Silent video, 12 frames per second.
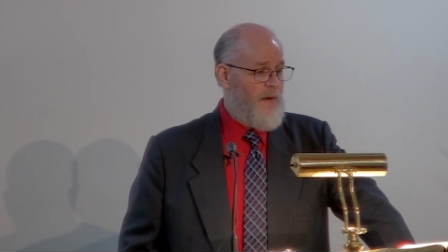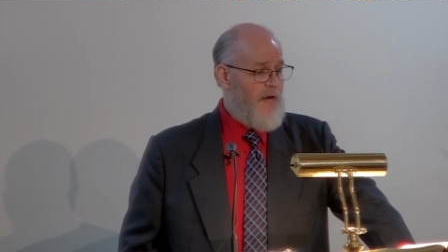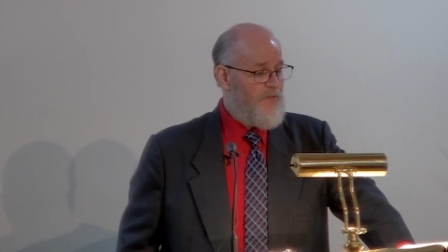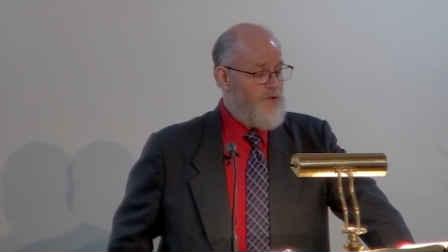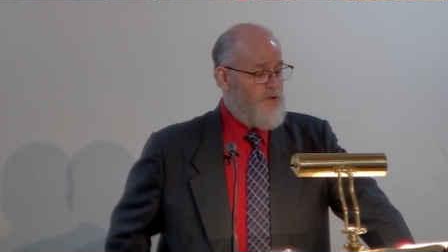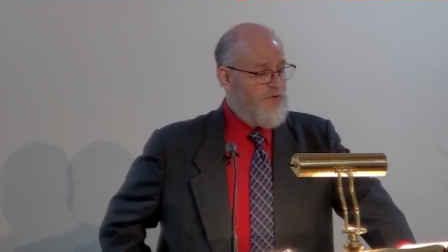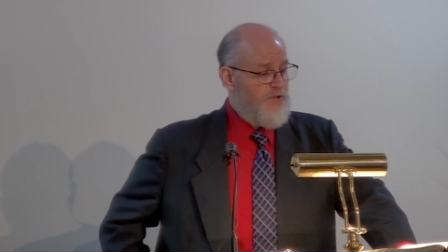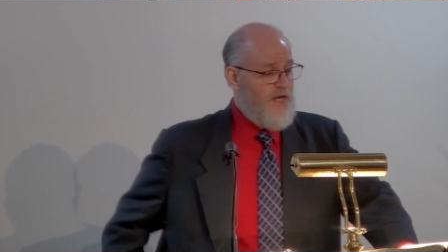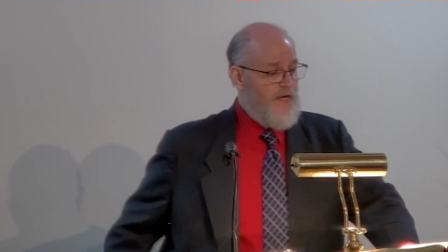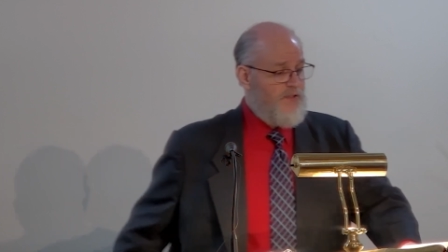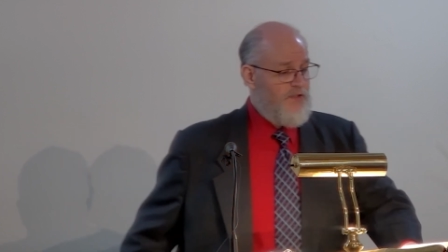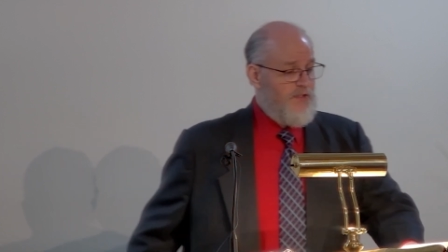Matthew
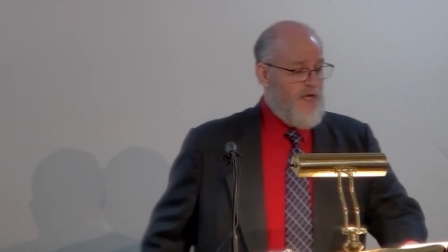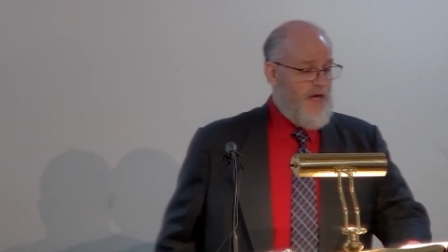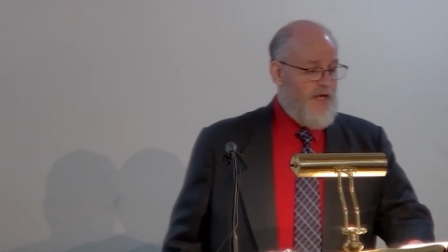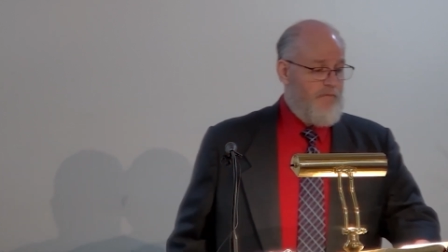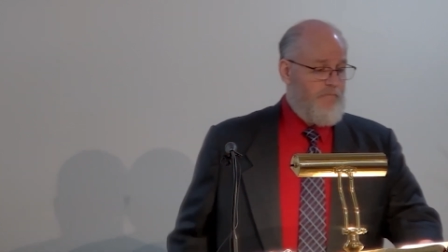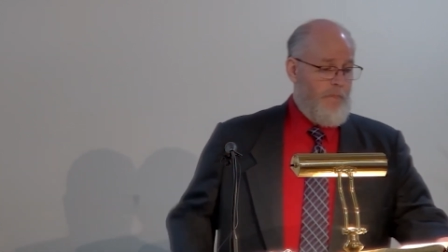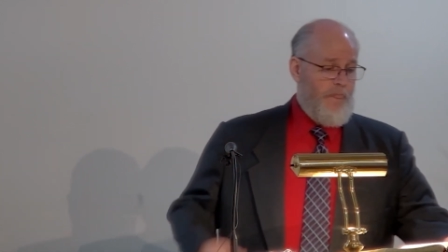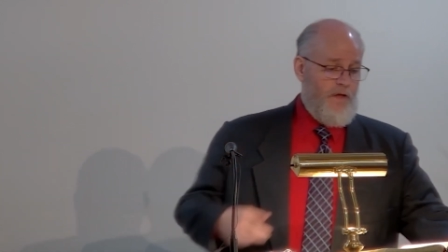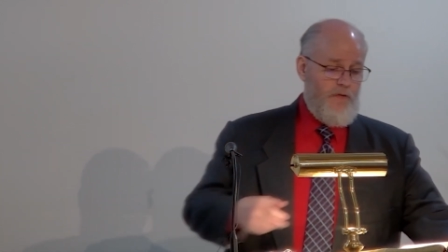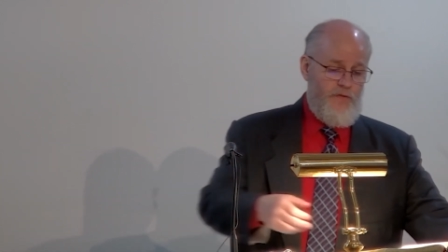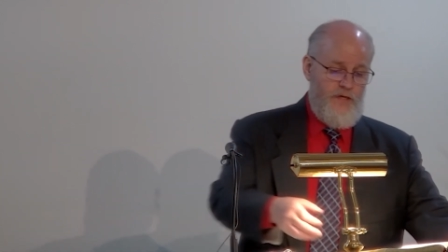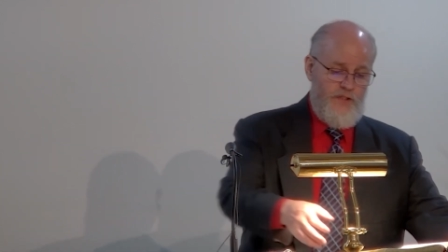says that
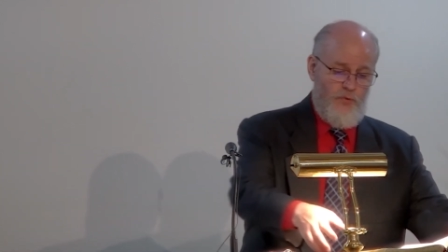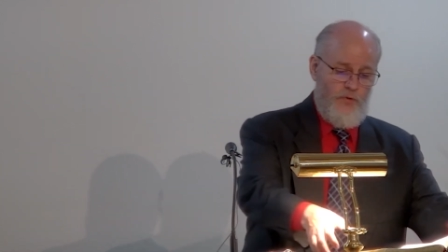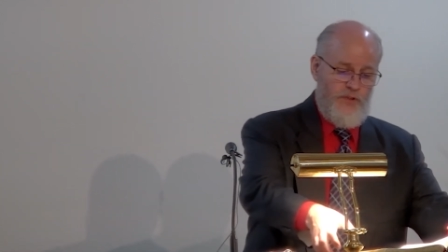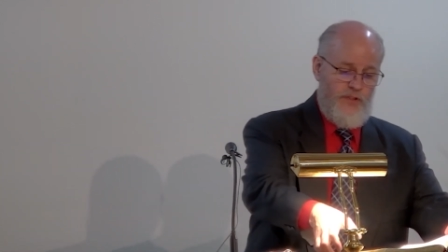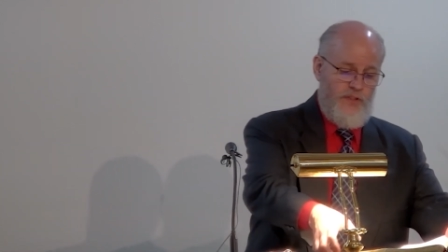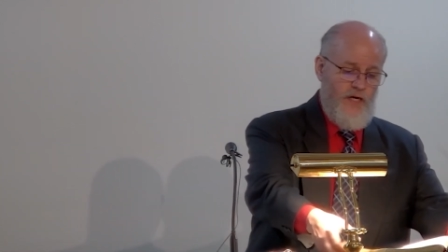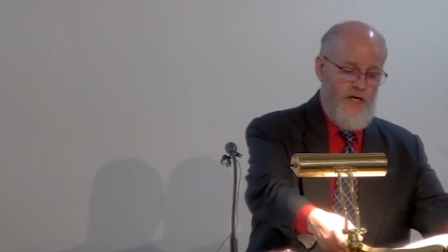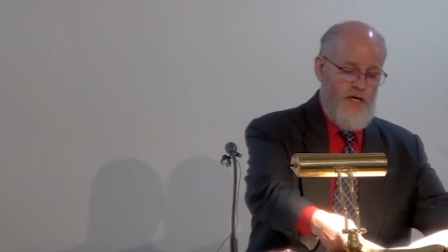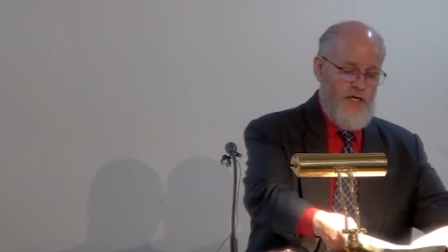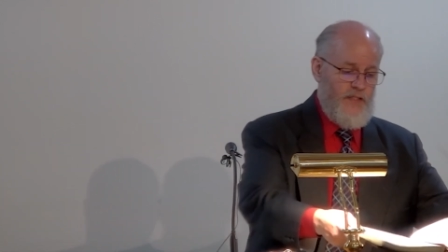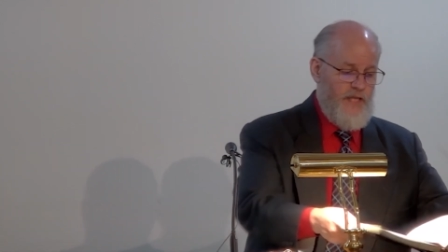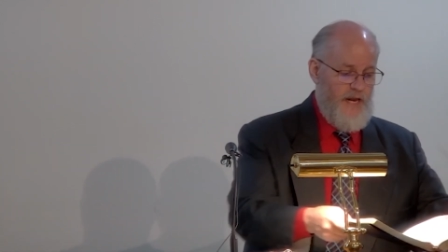this was
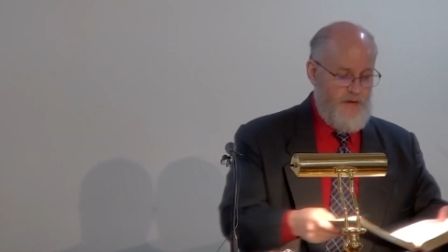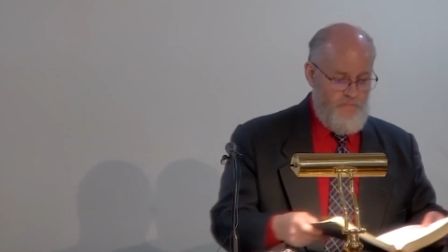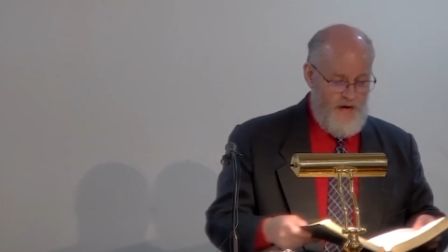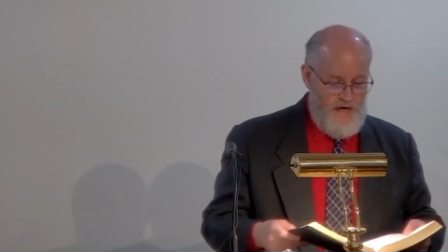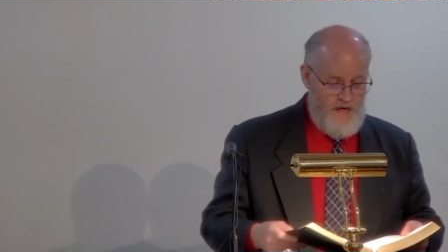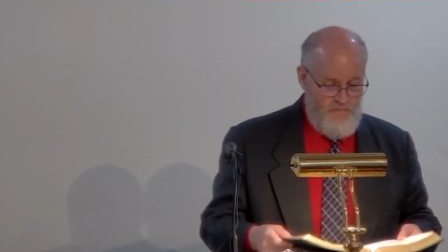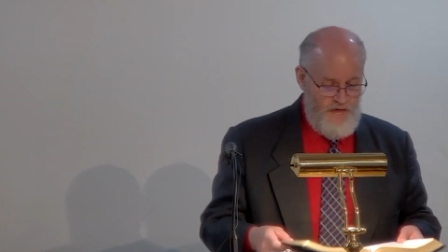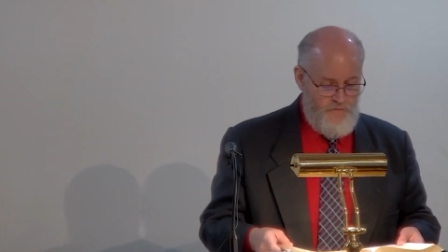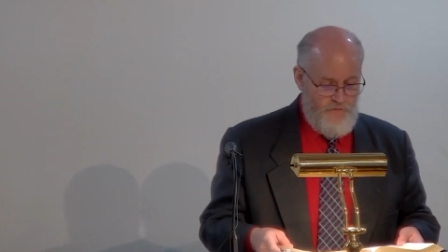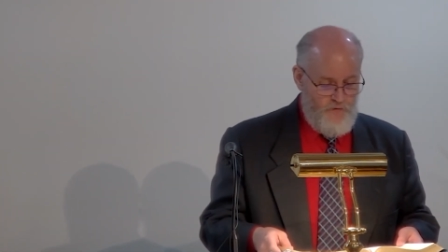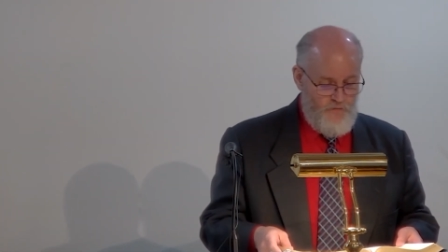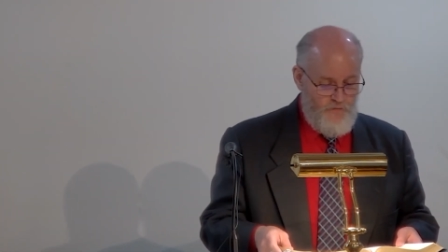done that it might
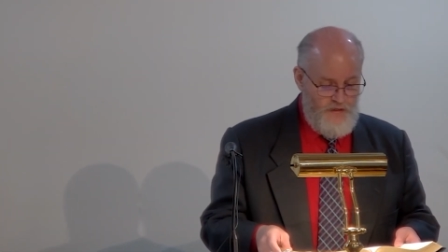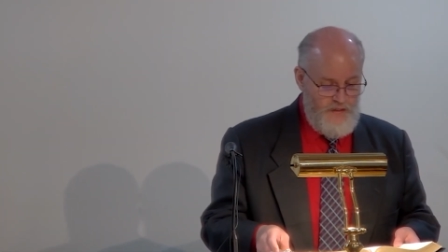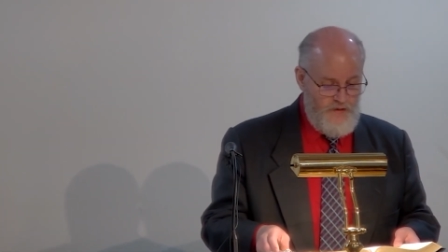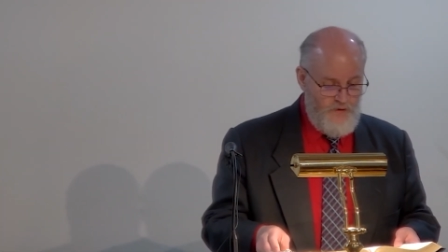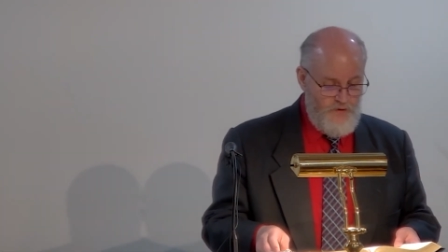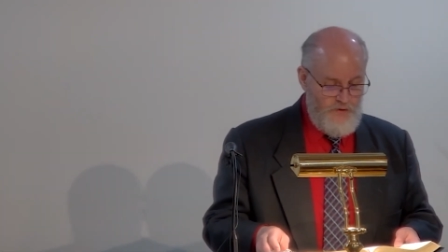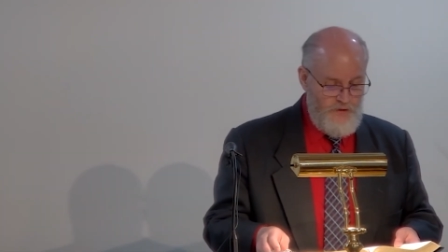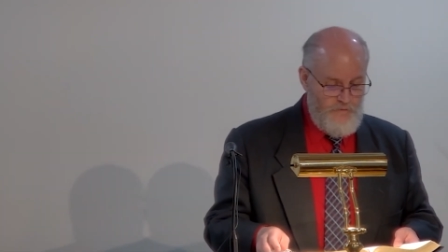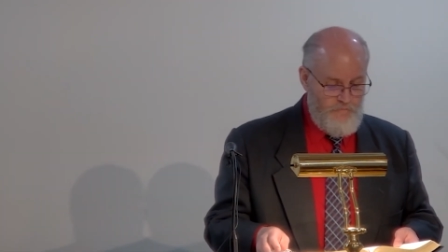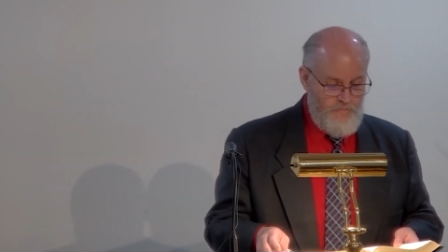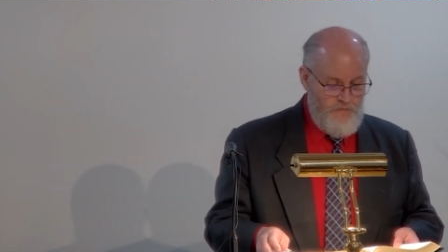be fulfilled,